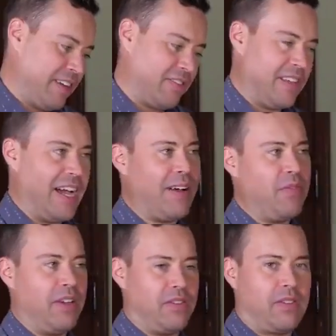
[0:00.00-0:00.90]
Yes, the
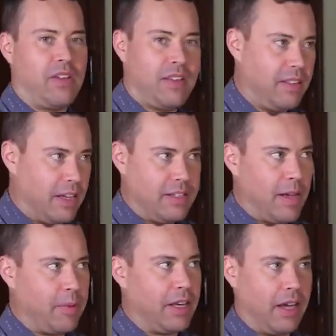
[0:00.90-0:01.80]
obvious that
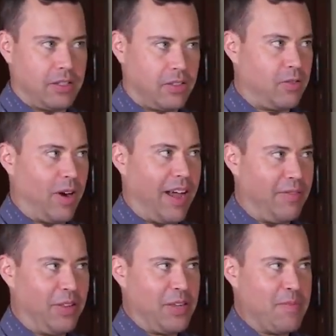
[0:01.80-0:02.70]
demagogues
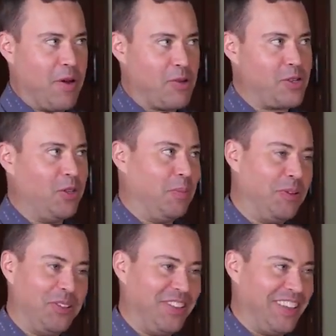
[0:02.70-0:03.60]
thrive on the emotional
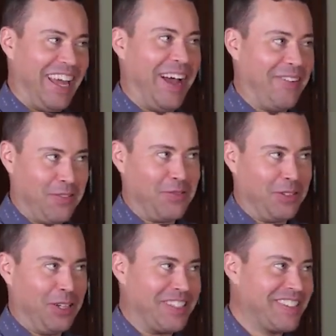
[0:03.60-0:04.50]
pull that they have
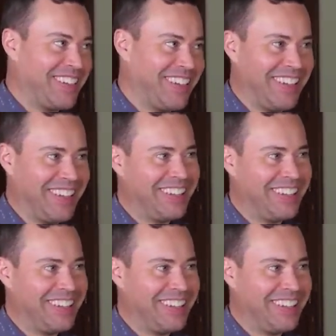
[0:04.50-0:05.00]
over us.